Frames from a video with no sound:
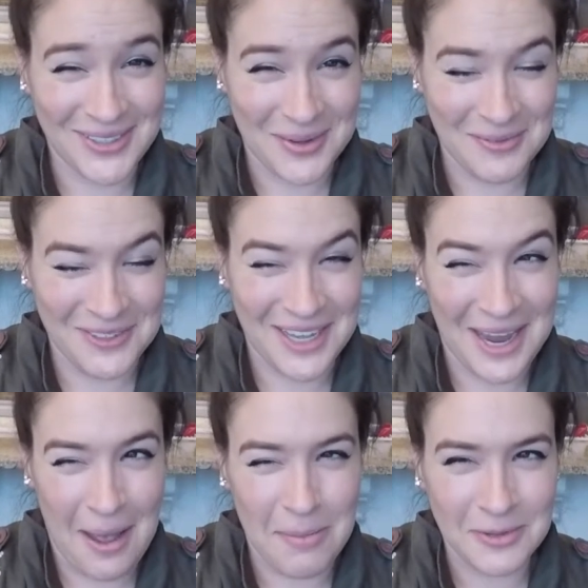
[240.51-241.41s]
It's almost
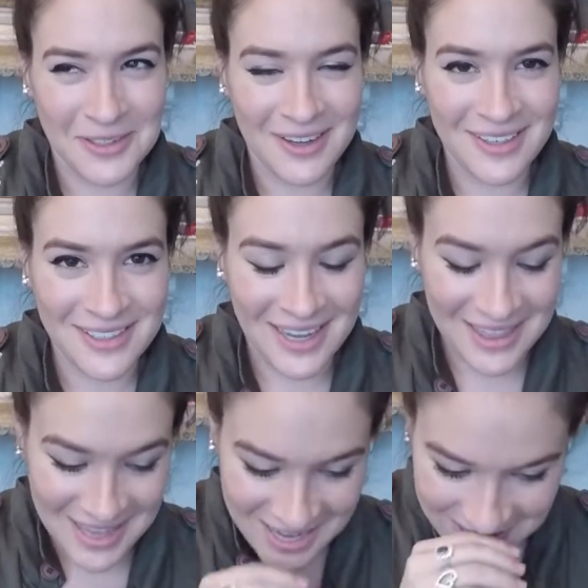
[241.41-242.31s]
like applesauce, I
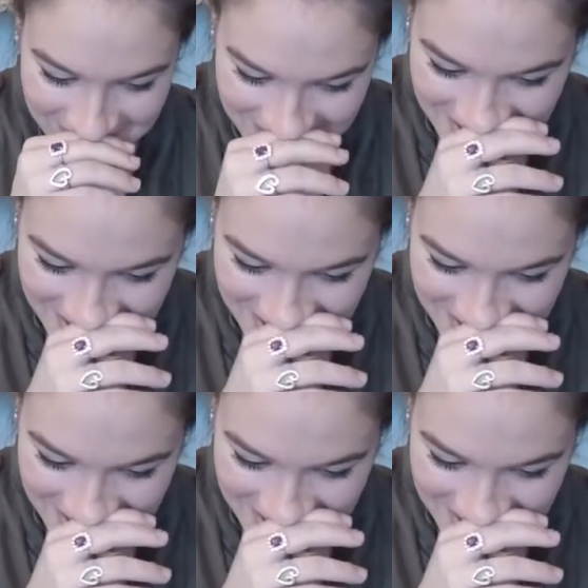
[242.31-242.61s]
think.